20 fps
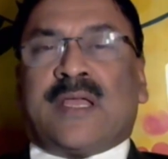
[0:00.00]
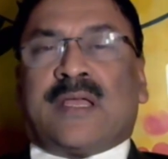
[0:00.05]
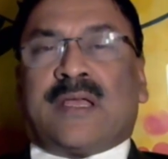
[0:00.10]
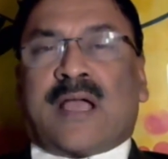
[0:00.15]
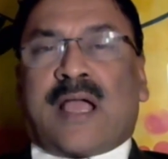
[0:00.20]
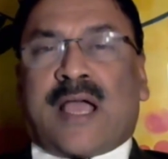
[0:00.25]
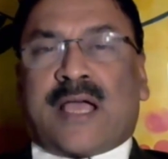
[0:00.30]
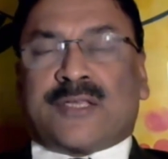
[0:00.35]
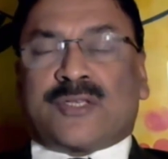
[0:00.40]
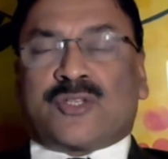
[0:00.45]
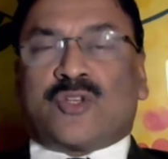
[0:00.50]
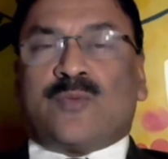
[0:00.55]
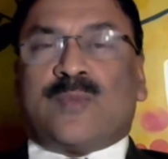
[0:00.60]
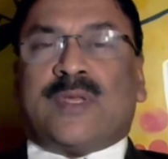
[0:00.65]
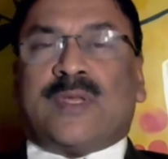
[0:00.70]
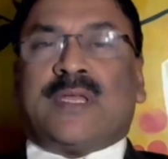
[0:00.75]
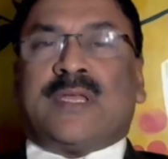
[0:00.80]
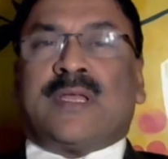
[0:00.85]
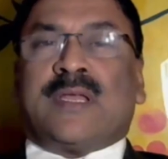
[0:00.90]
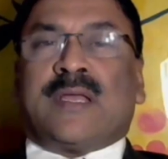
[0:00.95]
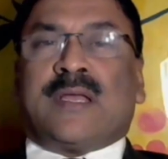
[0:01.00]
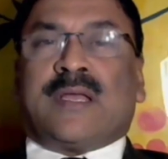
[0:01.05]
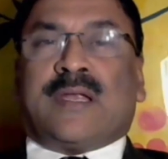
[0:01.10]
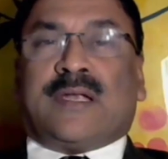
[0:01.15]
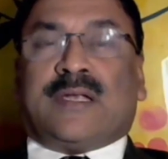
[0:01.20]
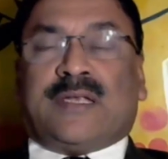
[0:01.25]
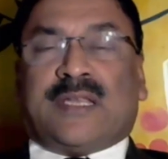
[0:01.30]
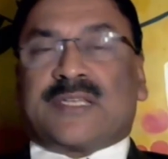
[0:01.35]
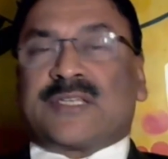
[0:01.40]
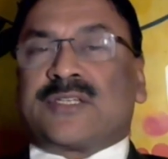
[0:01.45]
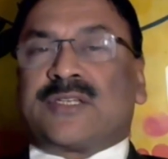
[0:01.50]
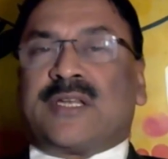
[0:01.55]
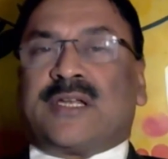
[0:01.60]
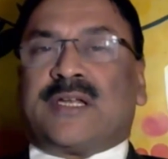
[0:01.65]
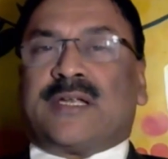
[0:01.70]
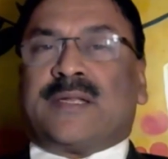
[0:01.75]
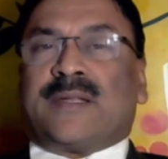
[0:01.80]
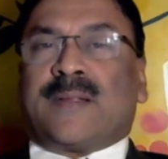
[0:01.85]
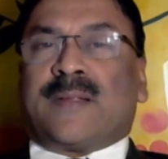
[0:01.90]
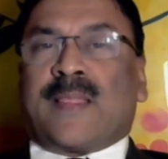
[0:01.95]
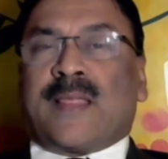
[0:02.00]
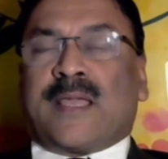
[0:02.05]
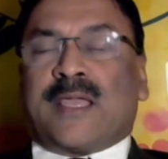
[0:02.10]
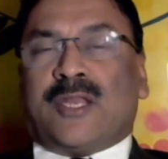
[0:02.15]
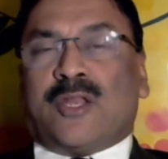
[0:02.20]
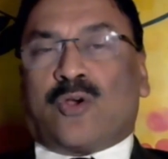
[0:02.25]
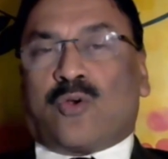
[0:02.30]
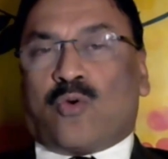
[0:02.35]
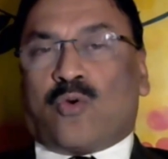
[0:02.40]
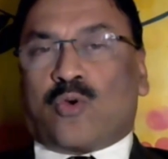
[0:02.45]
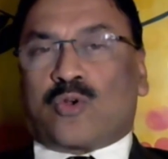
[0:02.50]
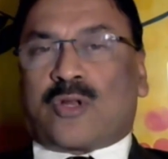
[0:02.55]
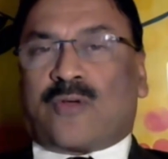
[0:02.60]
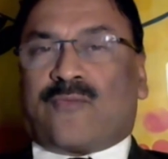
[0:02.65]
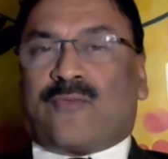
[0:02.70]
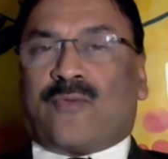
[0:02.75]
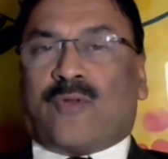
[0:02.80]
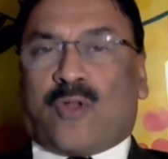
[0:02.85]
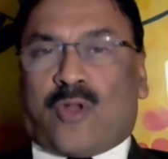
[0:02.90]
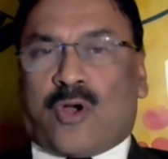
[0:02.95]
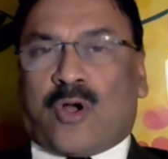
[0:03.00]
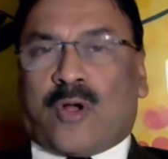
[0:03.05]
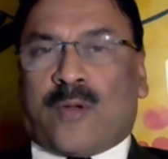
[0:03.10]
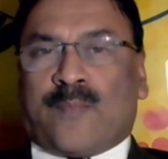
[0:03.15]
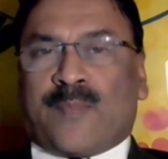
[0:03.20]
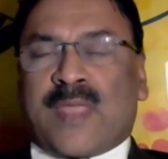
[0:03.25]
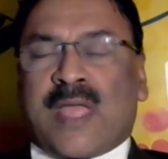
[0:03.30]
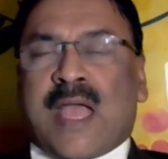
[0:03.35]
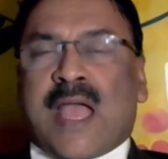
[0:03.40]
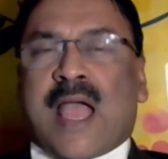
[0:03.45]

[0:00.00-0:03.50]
has to be tested in a court of law